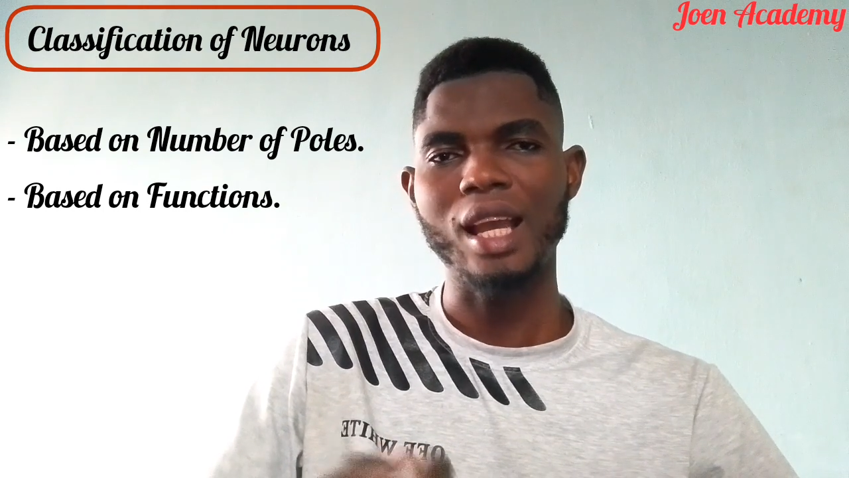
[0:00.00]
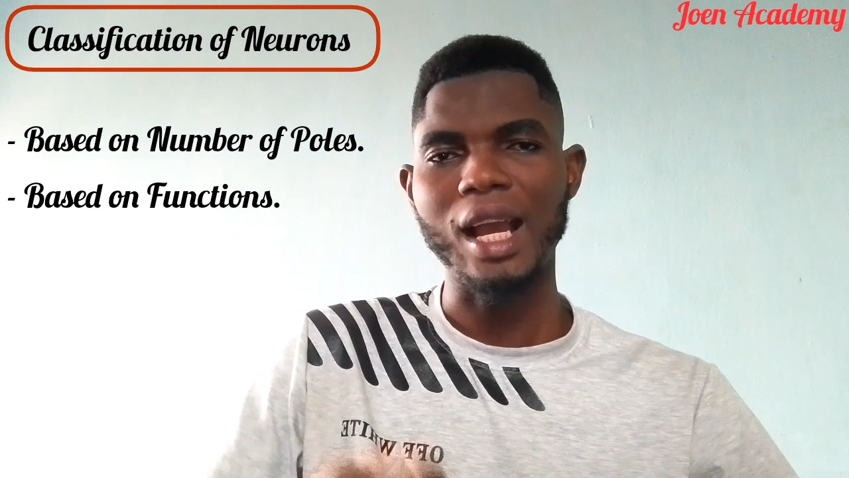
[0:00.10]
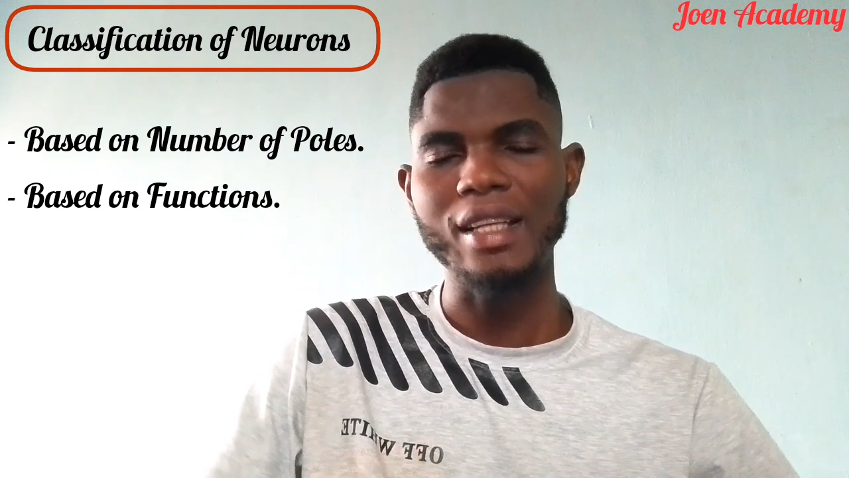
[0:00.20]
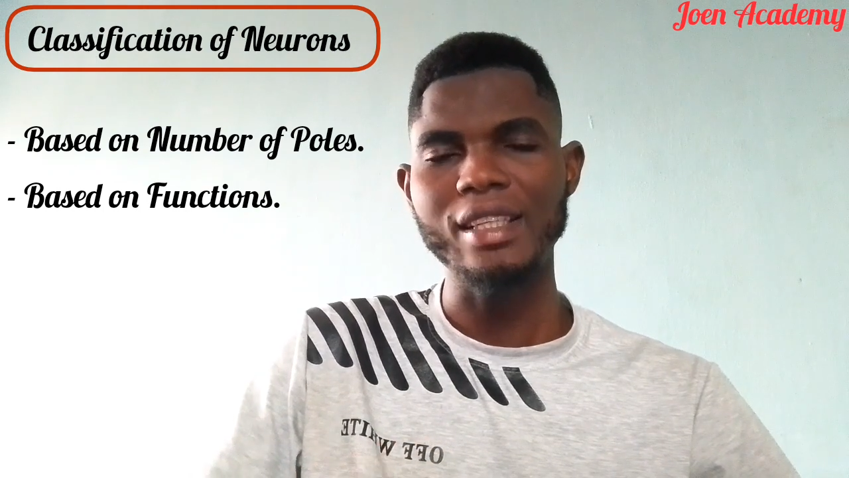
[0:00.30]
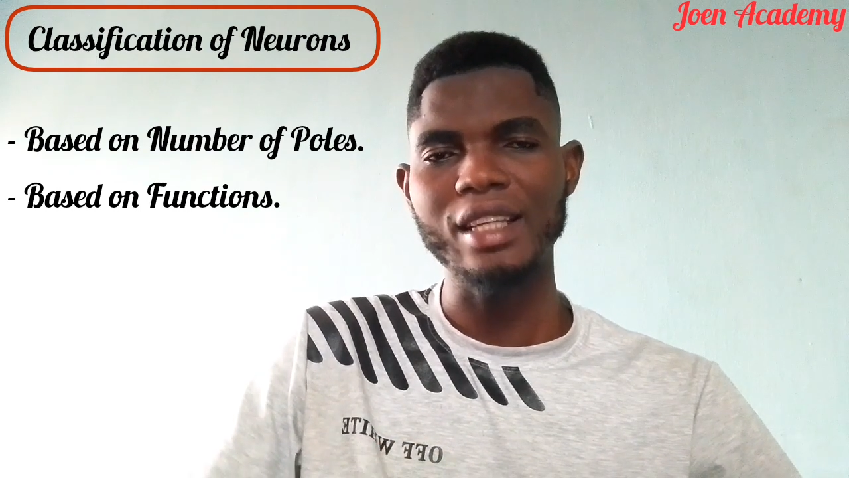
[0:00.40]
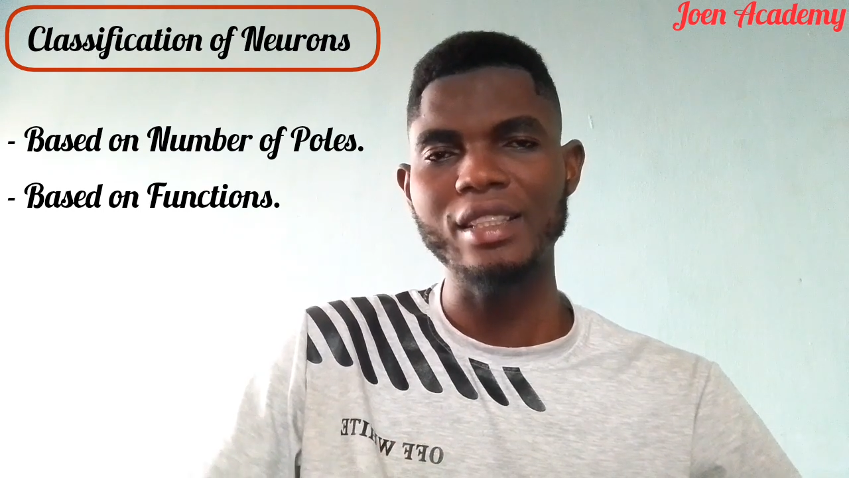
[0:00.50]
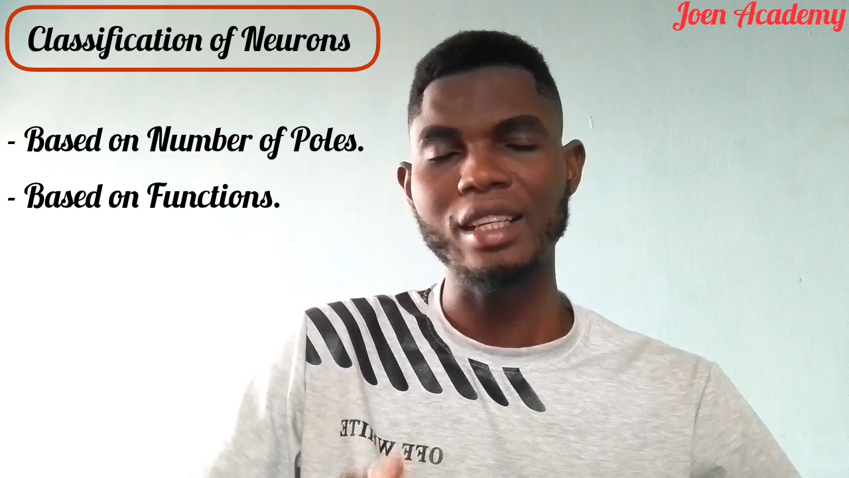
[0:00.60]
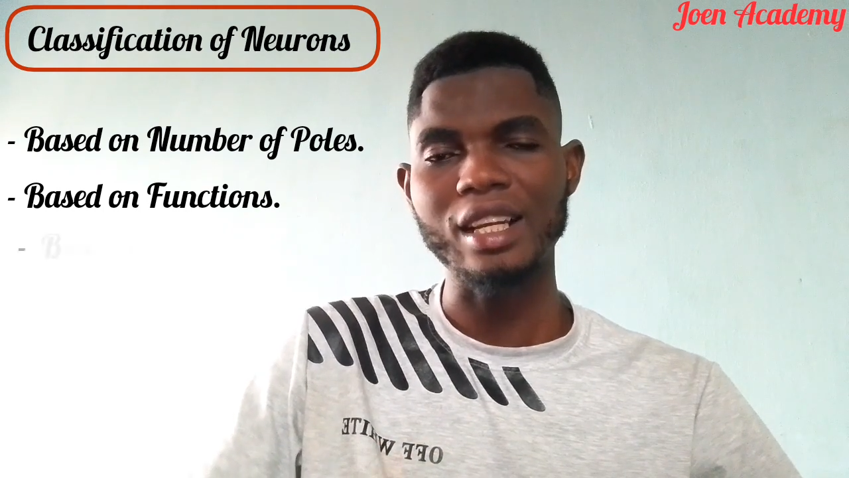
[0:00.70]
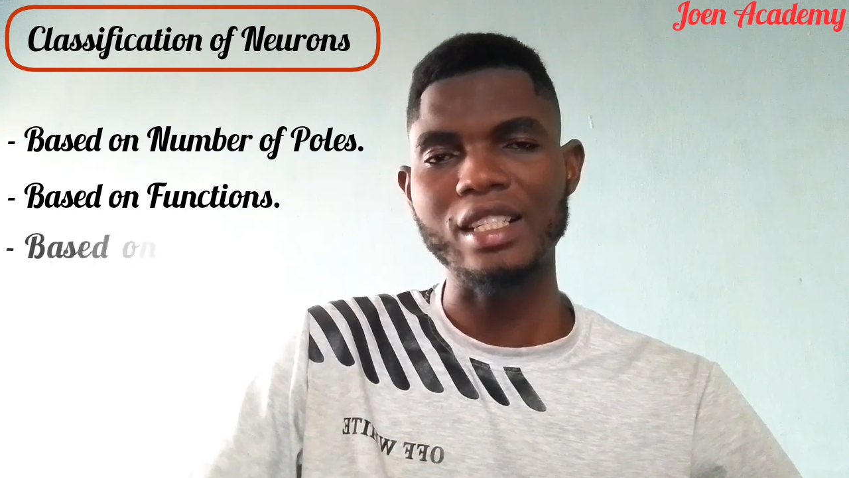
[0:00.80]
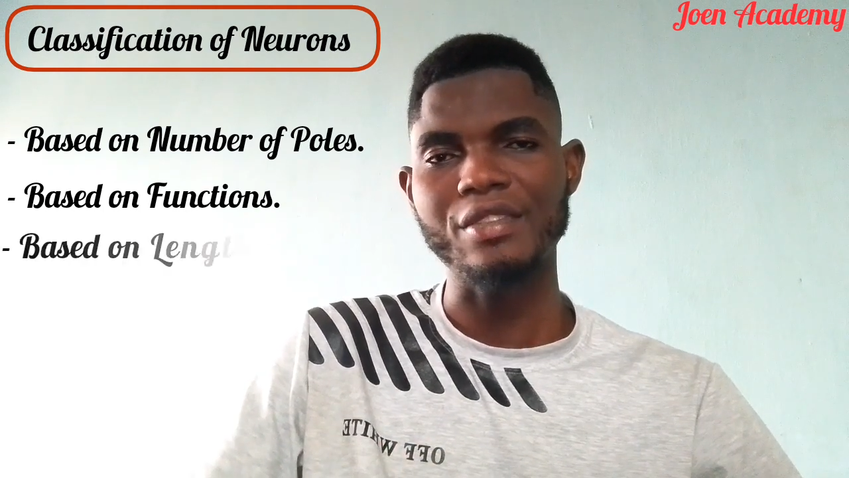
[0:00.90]
and then the
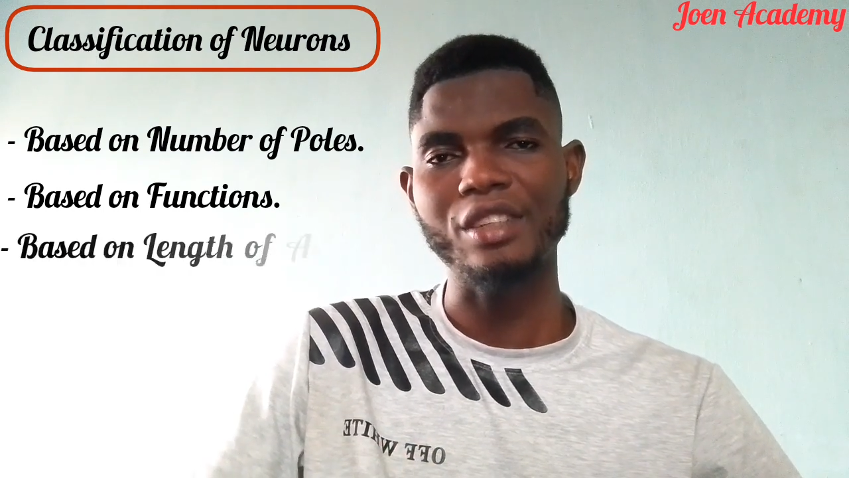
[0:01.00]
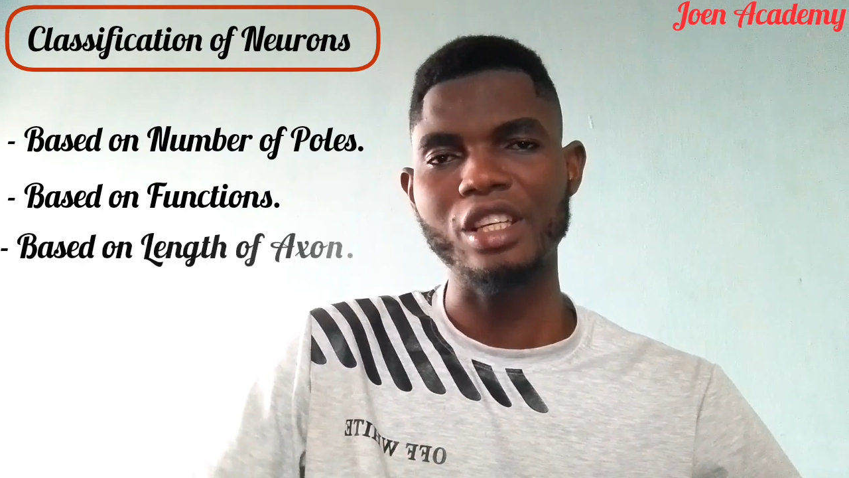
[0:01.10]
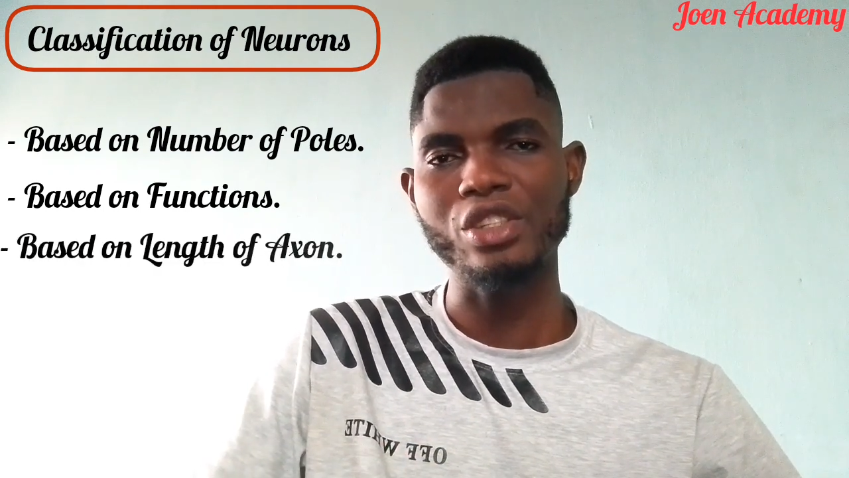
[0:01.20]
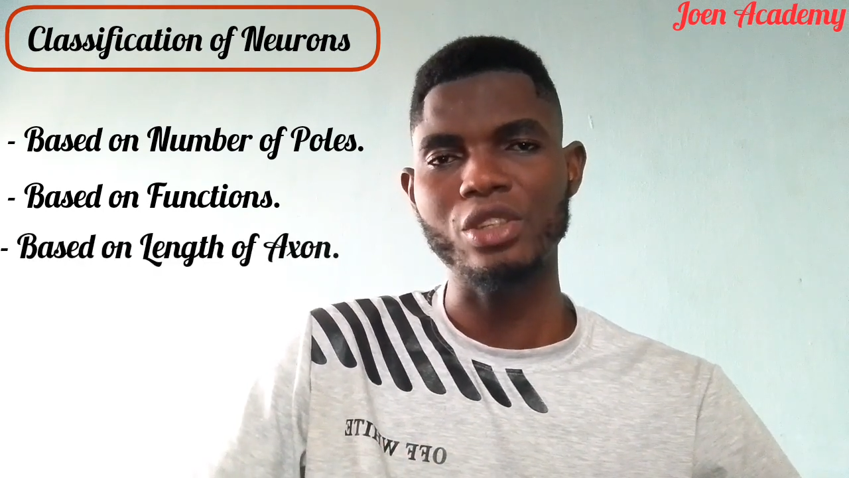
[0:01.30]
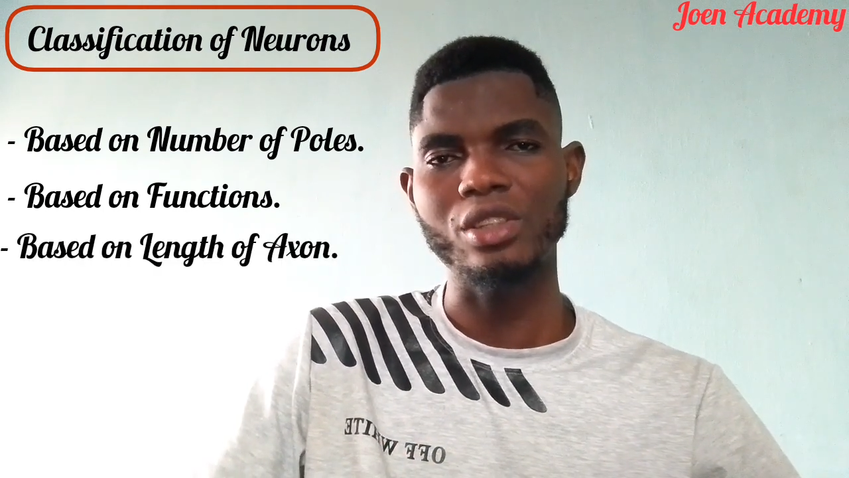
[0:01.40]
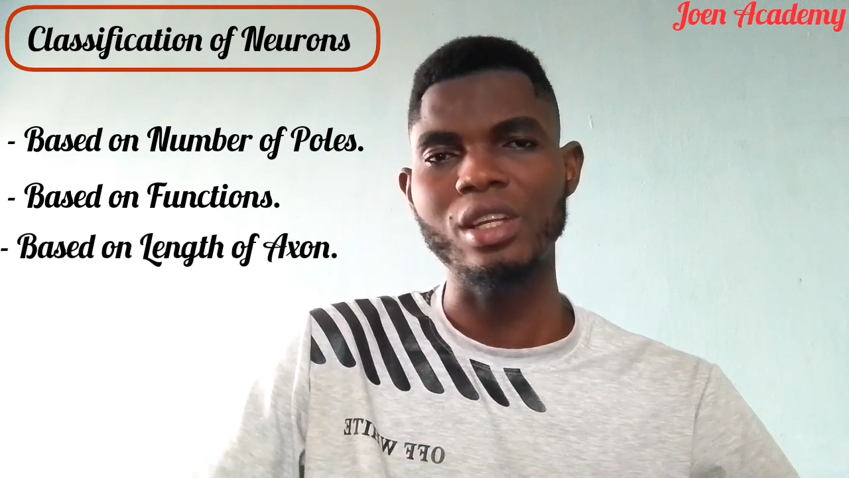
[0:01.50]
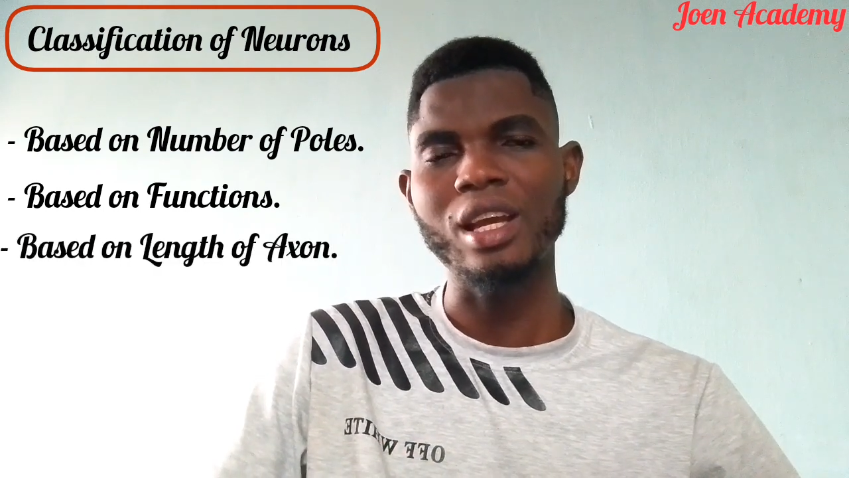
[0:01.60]
classification